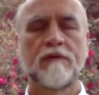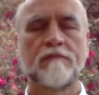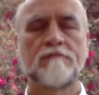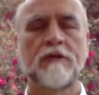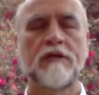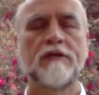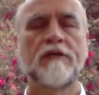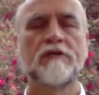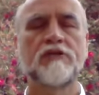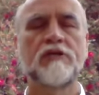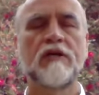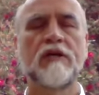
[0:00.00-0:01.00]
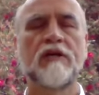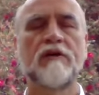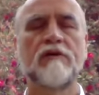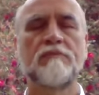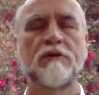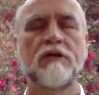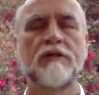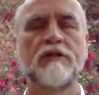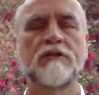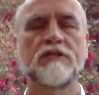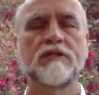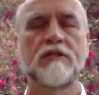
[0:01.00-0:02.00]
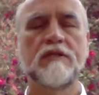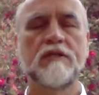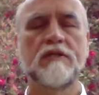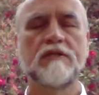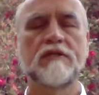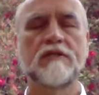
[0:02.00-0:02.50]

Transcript: upon our chair, upon our seat,